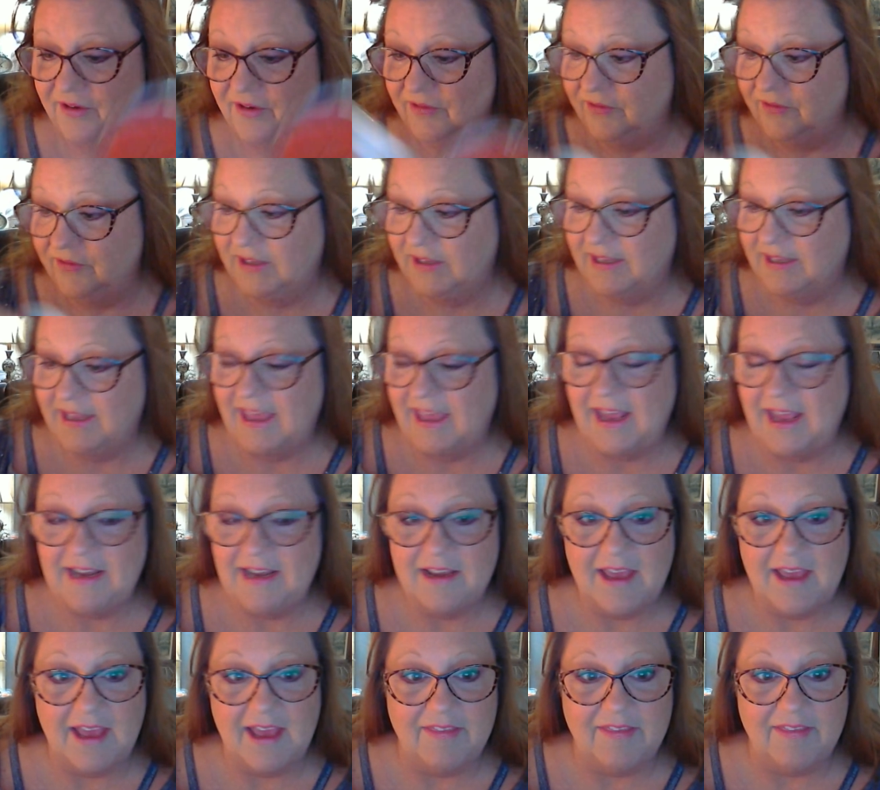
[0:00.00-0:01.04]
Really,
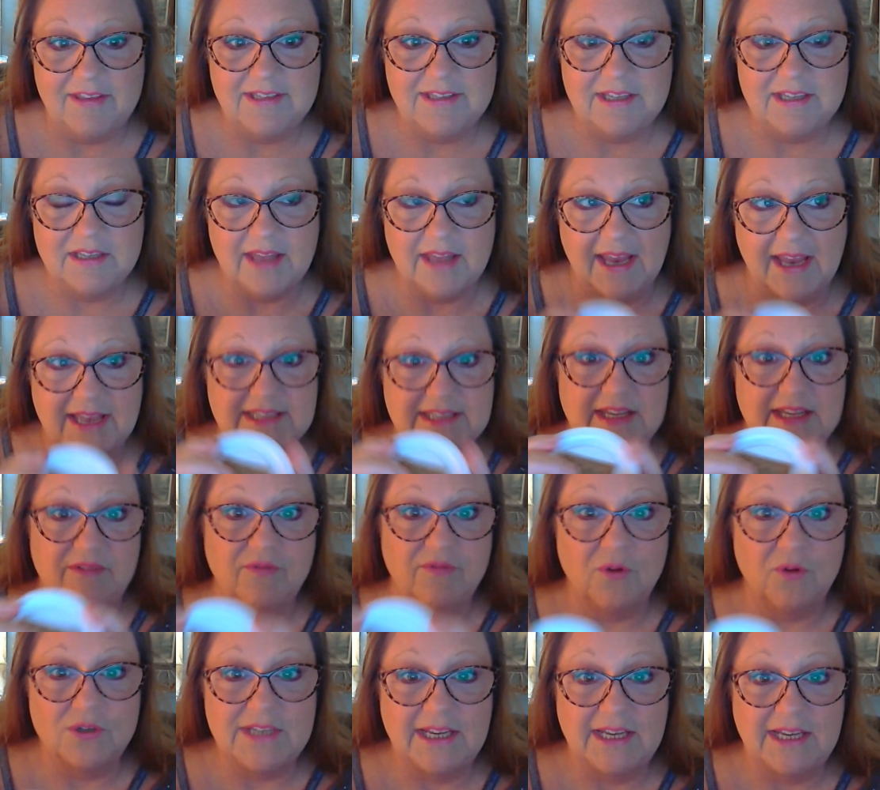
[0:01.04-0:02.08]
and this is, like I said,
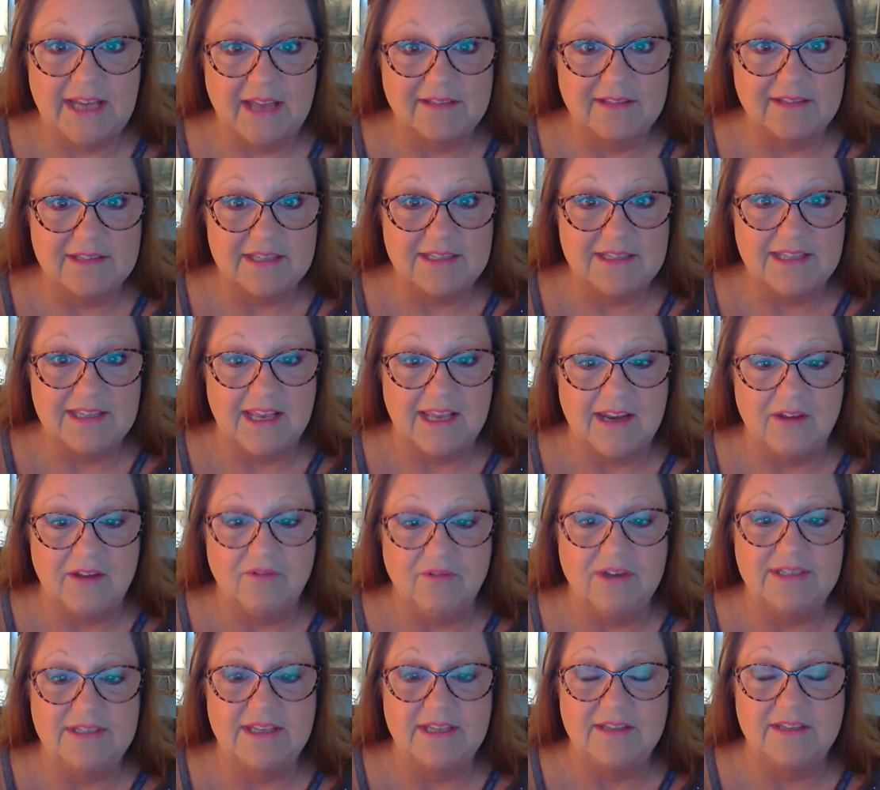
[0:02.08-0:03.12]
14 ounces, and it
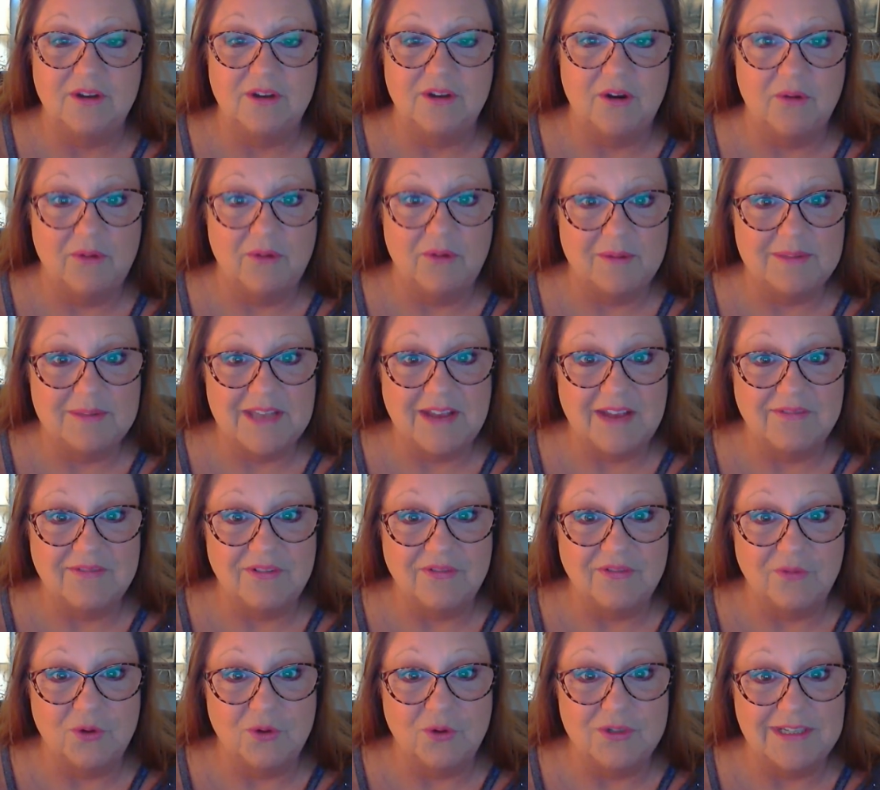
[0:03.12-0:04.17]
retails on our website for
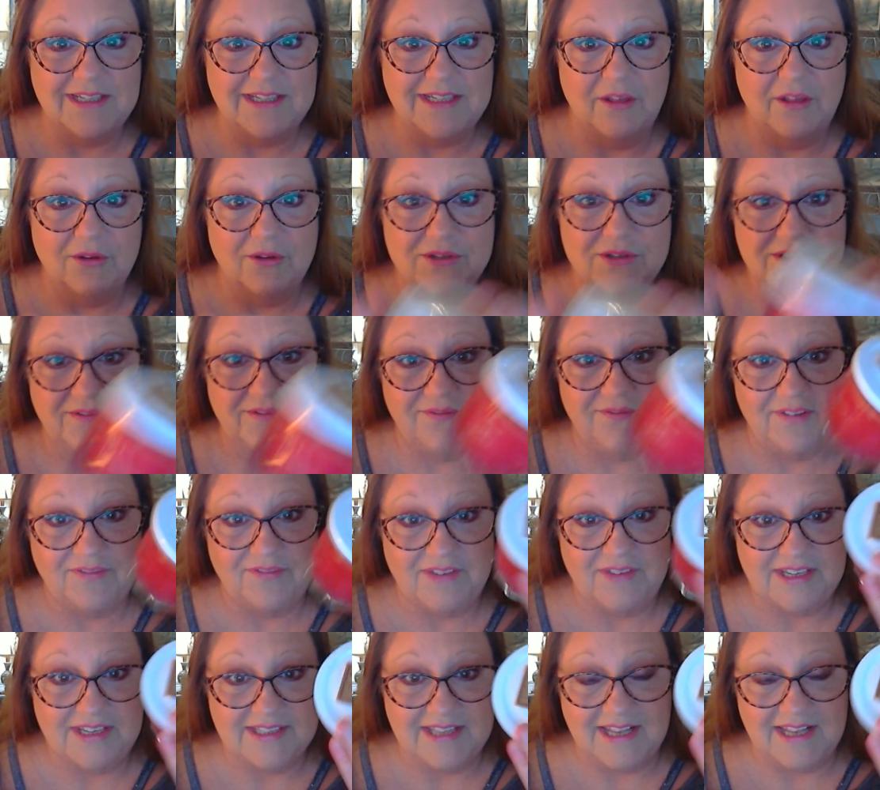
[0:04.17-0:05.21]

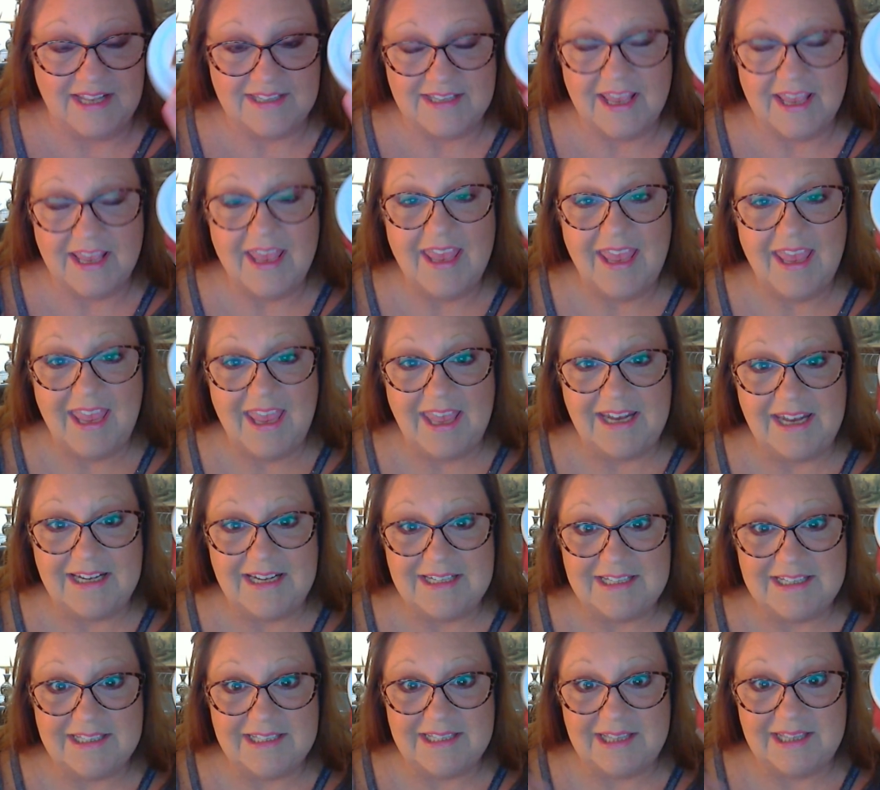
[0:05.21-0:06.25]
$14.50. And
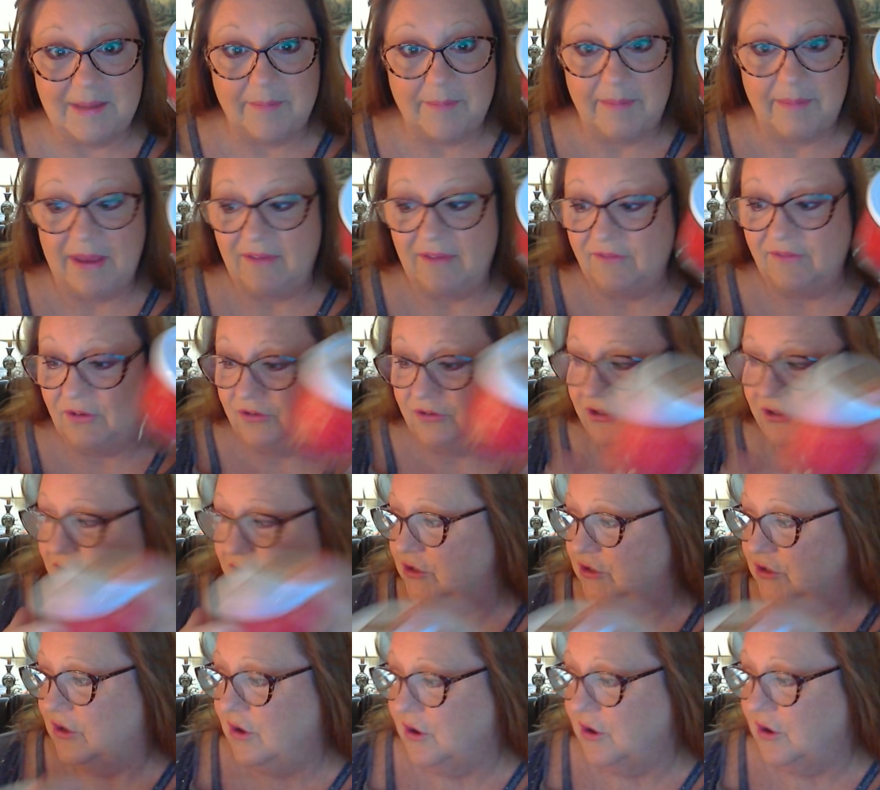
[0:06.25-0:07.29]
it's the beveled
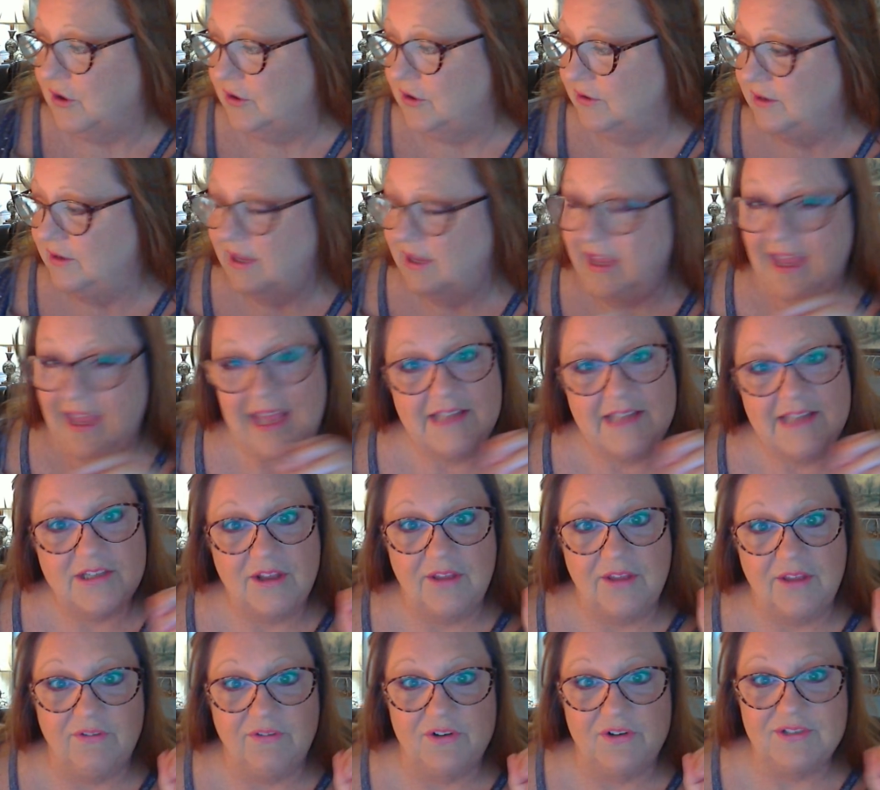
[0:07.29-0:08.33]
jar. It's on
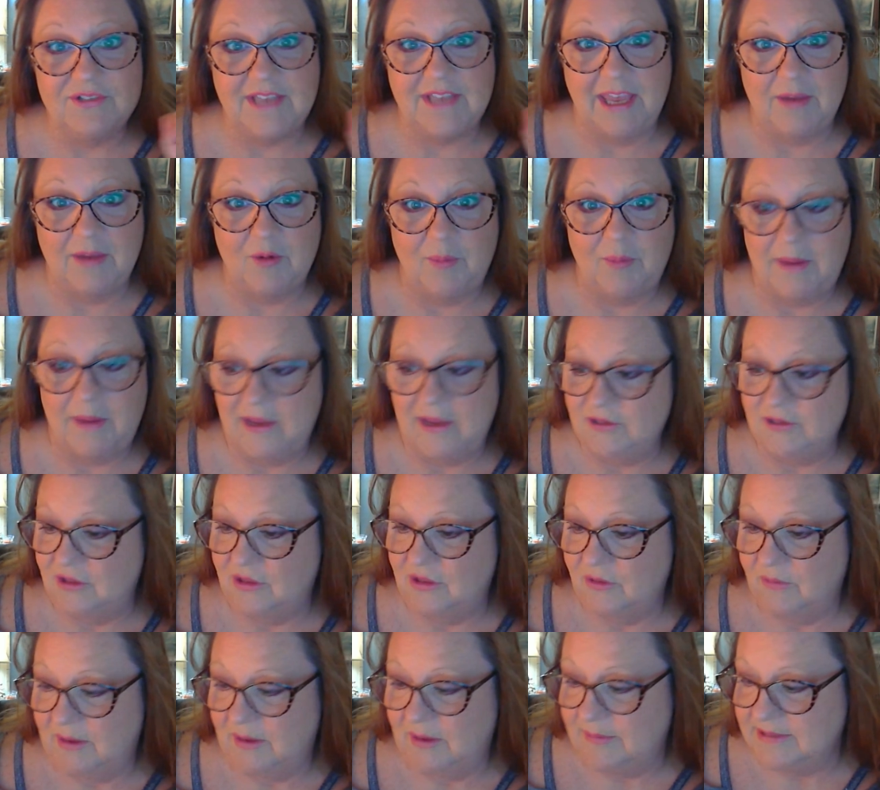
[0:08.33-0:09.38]
the first candle page on
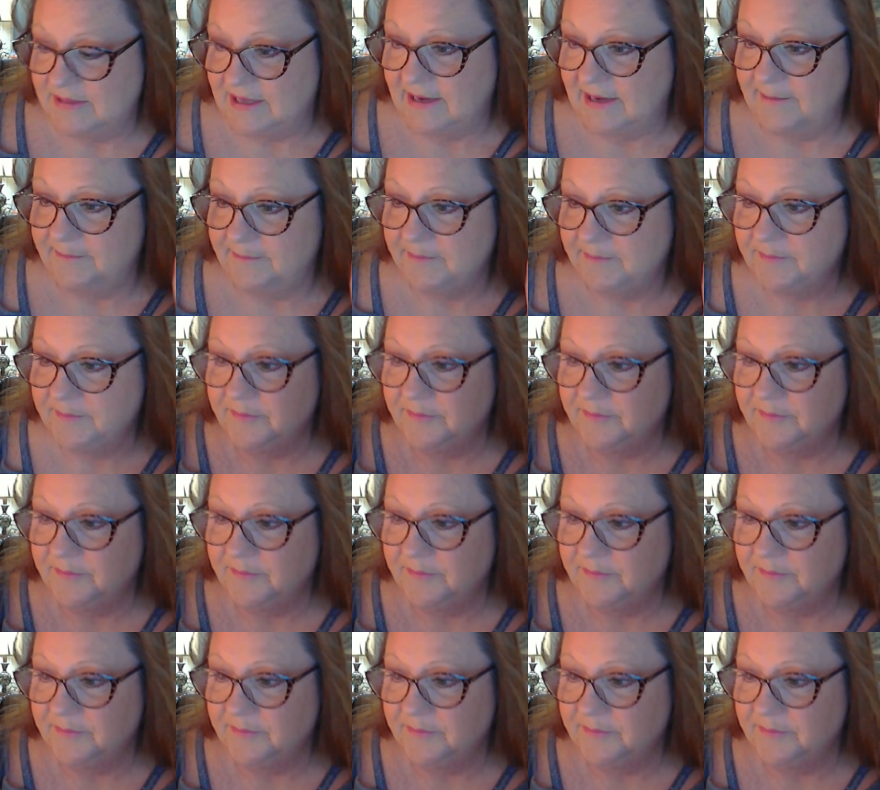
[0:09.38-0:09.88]
the website.